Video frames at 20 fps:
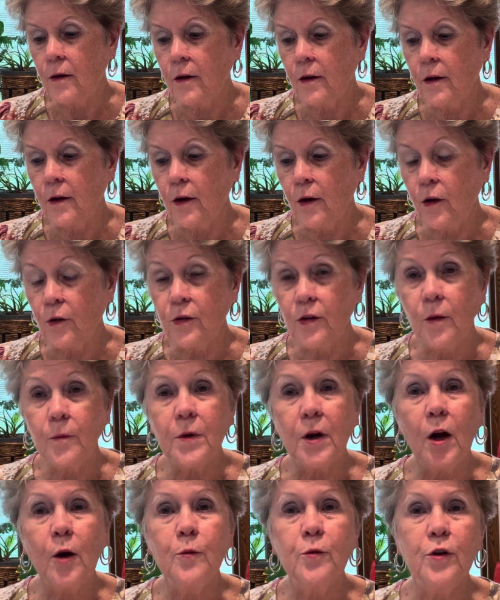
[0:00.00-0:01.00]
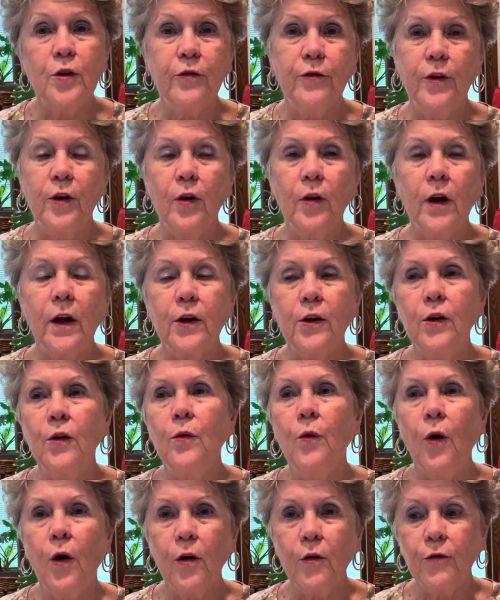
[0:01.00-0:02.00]
You know, sometimes you feel like
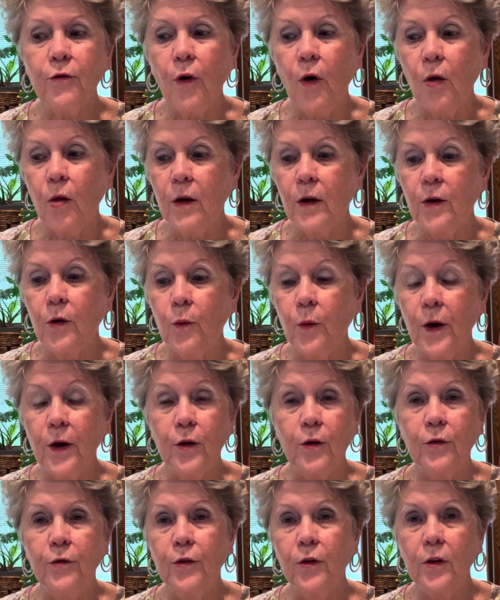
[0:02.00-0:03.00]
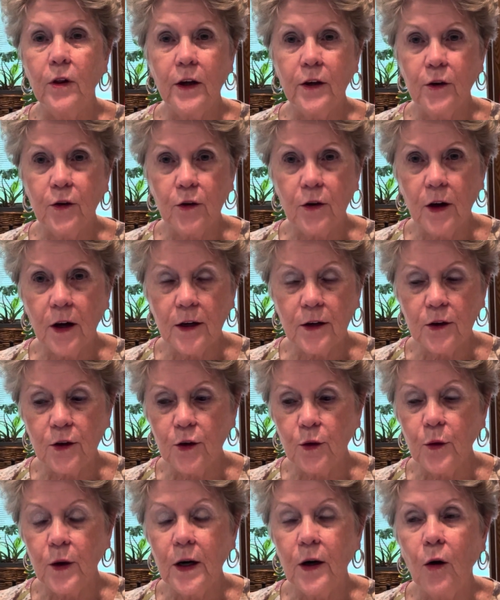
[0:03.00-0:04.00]
you are falling away. You feel like you're not
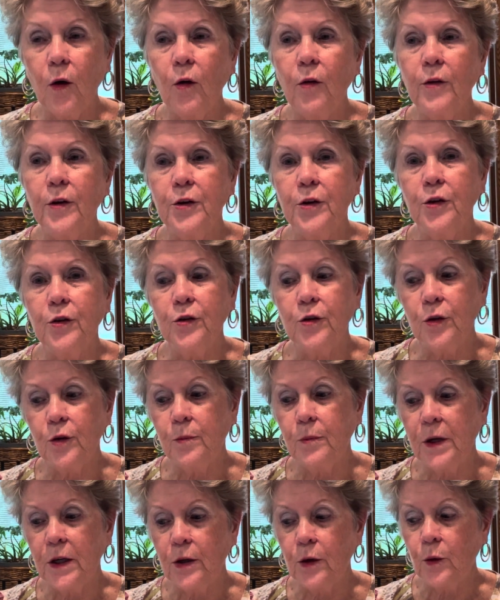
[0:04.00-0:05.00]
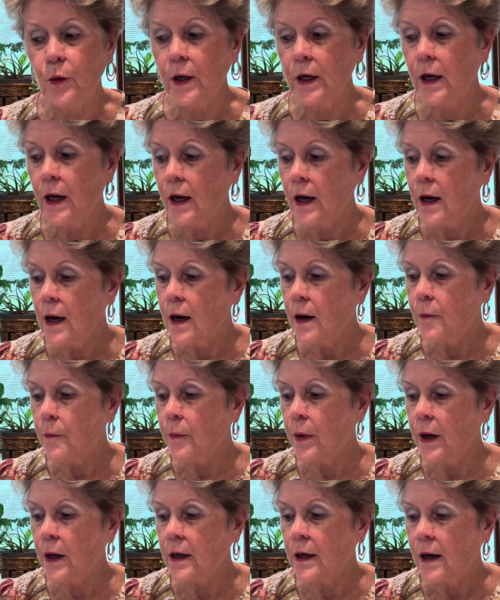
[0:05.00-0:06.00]
doing all that you should be doing.
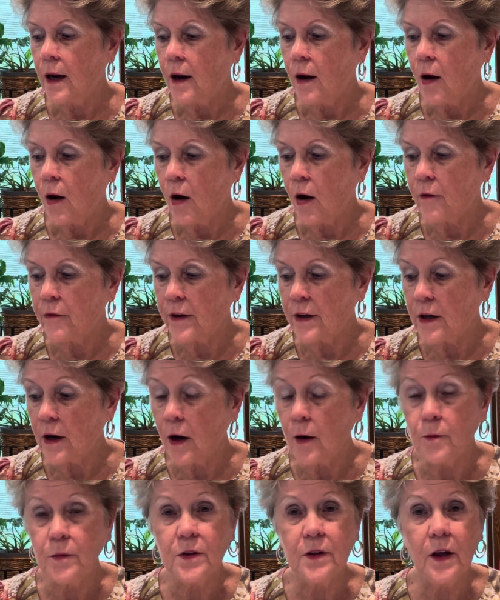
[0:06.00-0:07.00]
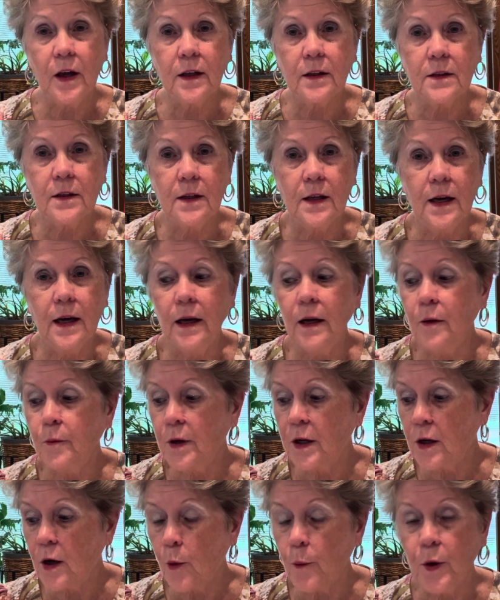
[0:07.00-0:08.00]
But oftentimes that's the enemy
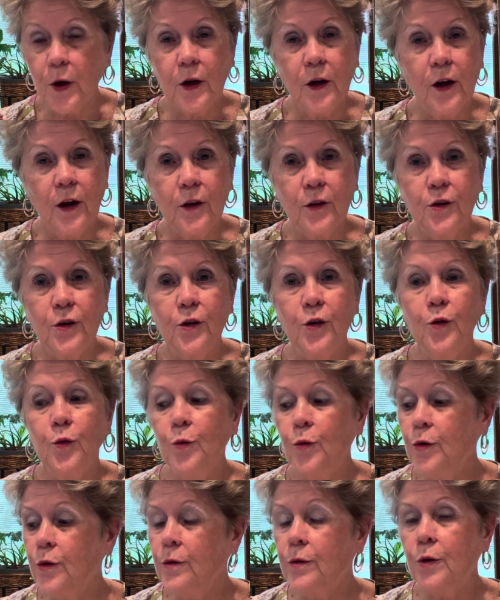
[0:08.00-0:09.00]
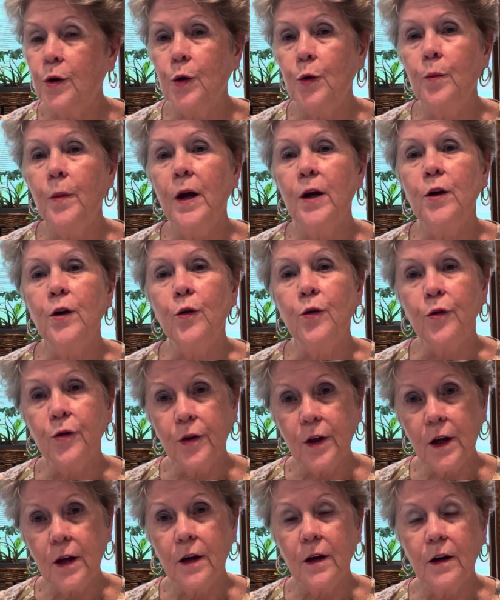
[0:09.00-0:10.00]
coming against you to make you
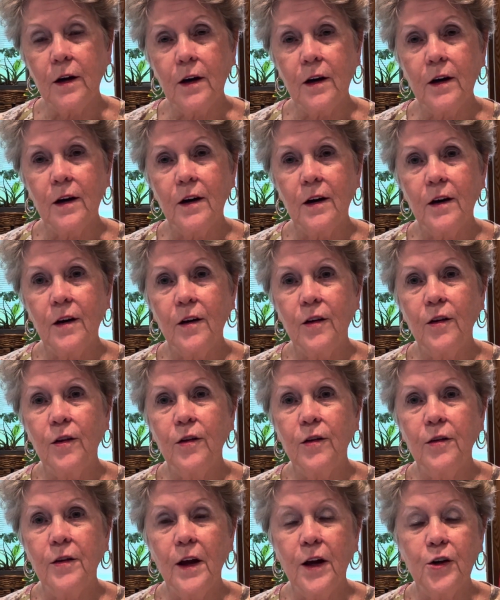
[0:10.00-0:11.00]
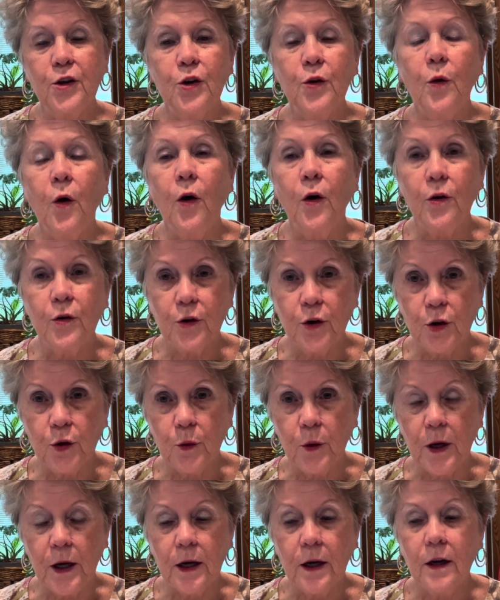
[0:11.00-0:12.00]
think that you aren't
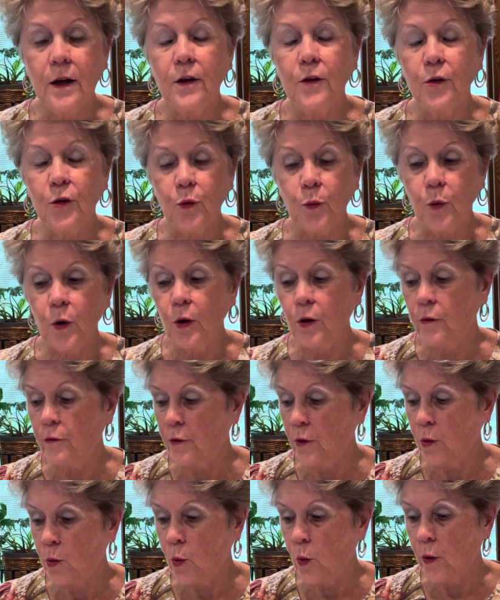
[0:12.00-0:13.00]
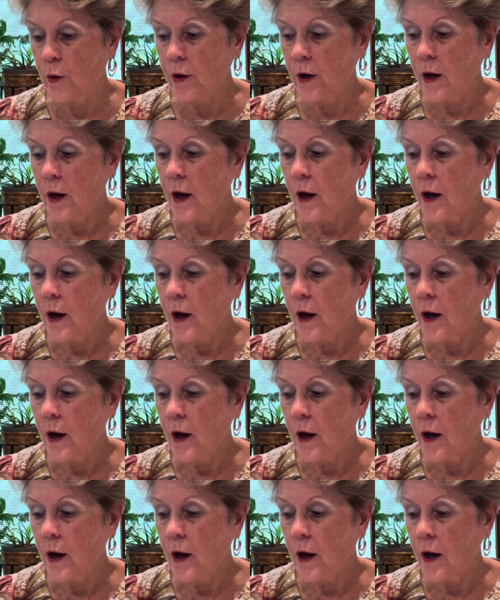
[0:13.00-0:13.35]
doing the will of the Lord.